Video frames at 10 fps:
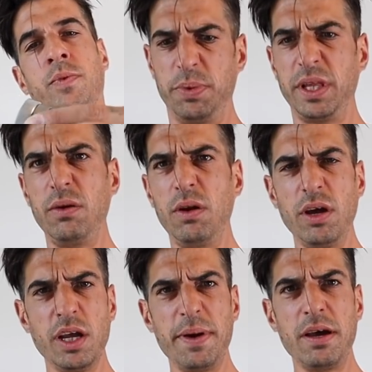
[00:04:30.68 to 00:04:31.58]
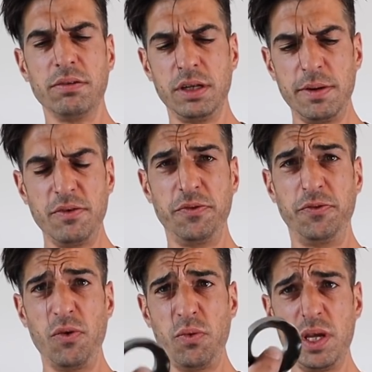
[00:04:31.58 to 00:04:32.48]
But they were like they're about
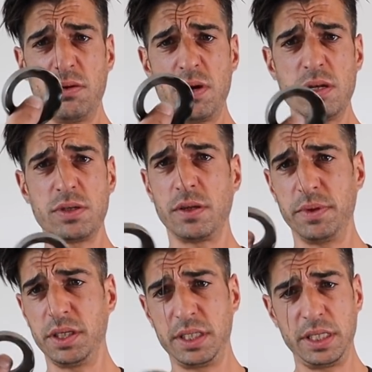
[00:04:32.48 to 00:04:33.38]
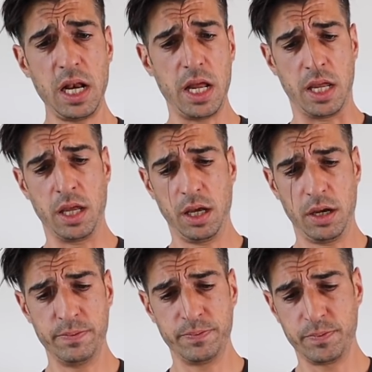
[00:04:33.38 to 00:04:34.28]
40 quid or something silly.
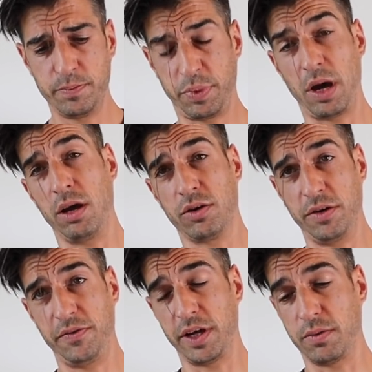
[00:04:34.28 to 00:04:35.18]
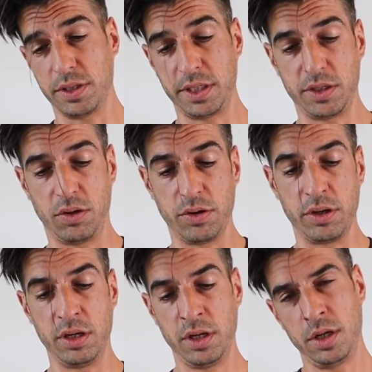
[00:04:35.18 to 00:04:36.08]
But I kind of figure once it's
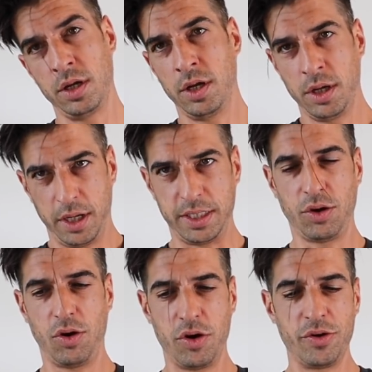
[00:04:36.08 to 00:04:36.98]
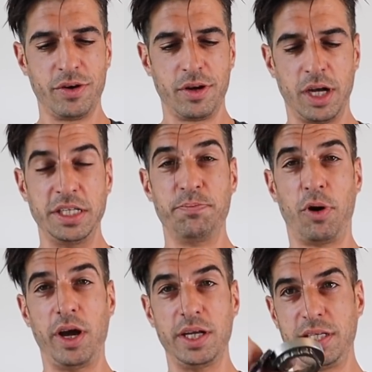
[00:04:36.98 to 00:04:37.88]
on. I did
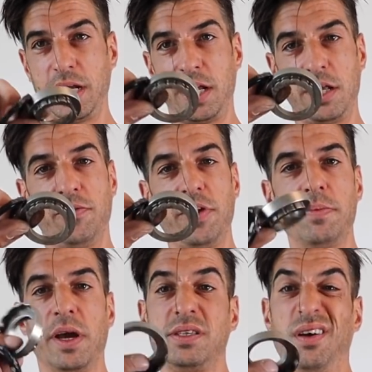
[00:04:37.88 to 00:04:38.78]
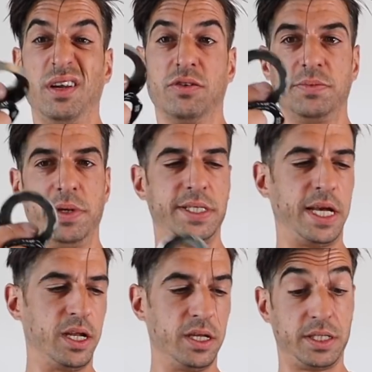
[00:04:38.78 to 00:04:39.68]
buy it second hand off eBay, so it only cost me a
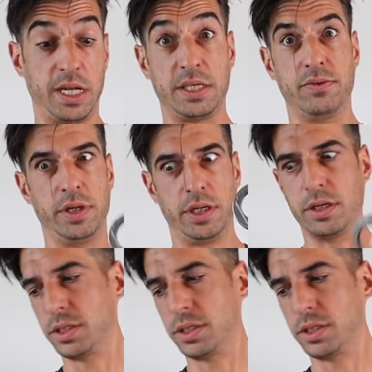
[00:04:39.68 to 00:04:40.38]
tenner, so that's really good.